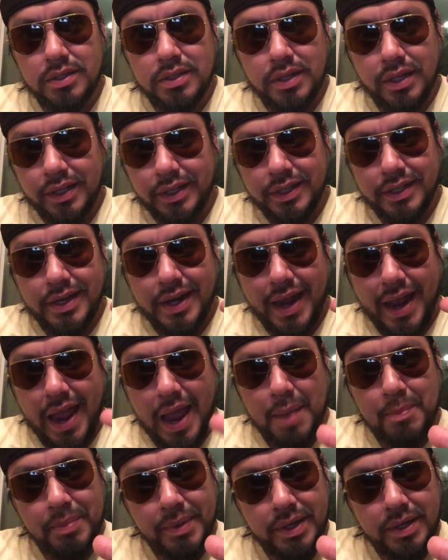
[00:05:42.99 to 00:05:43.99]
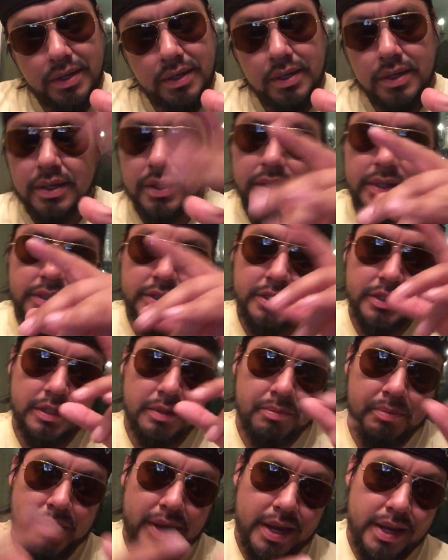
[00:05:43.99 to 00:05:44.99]
Like, it happened, it's in
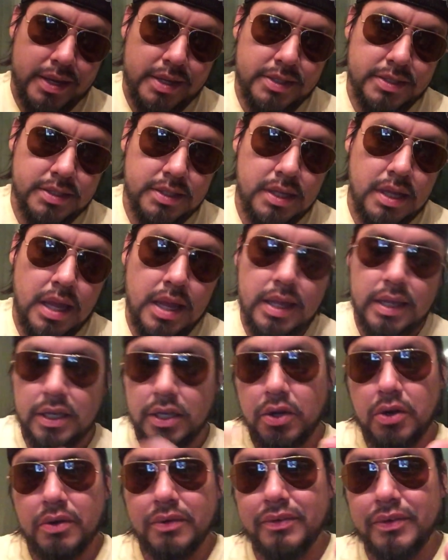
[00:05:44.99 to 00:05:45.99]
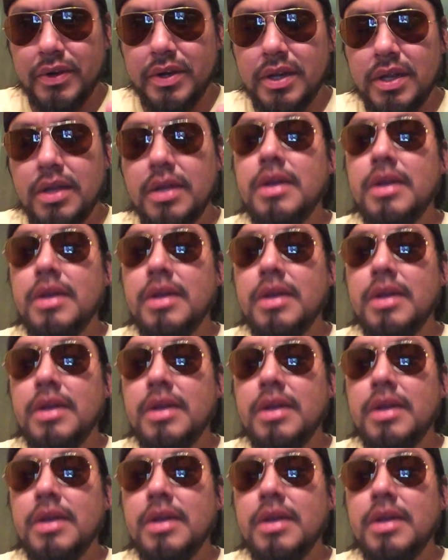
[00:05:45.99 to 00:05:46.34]
the past, get over it.